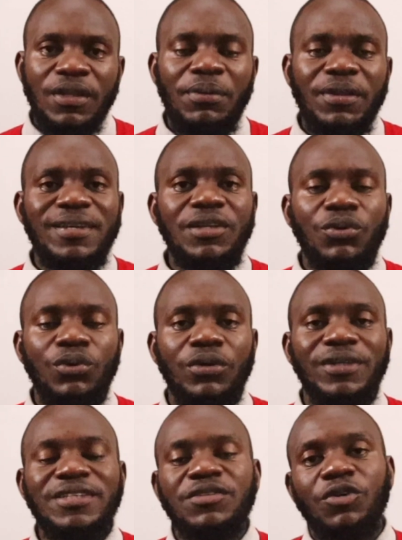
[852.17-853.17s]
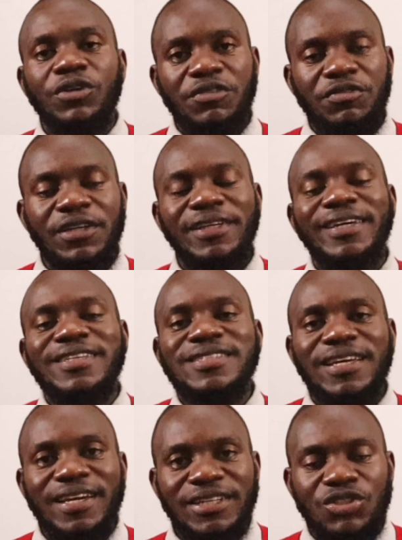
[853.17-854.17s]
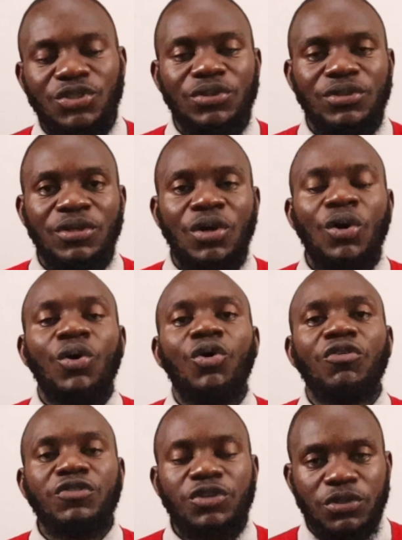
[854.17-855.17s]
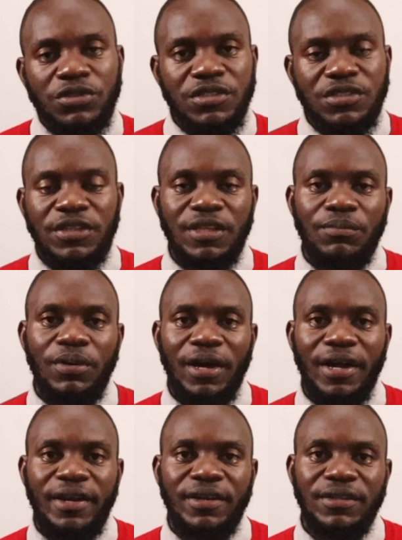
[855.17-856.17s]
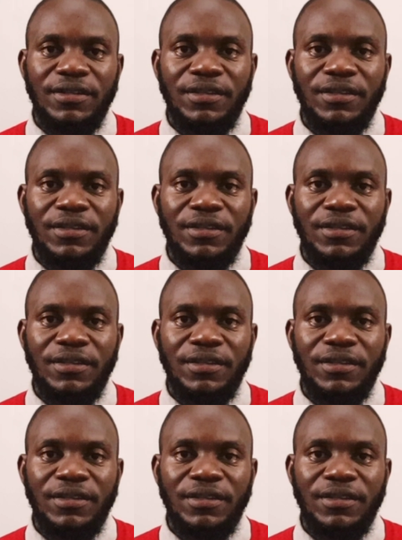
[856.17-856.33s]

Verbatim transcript: Number three role is definitely excretion of toxins in the blood.